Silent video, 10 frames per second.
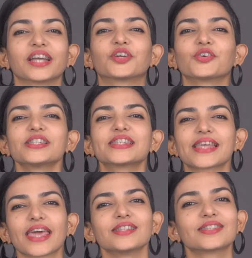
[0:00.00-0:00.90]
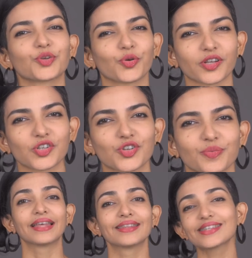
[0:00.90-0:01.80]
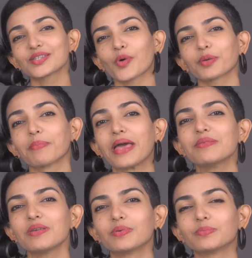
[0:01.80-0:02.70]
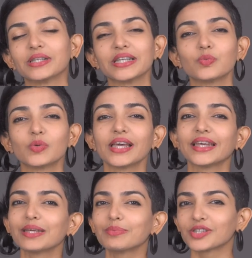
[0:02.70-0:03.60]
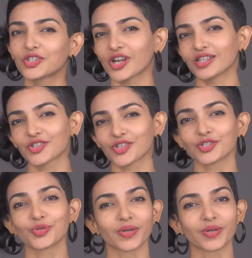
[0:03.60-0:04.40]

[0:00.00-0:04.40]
Grid-scale storage. This is what many people believe will enable the transition to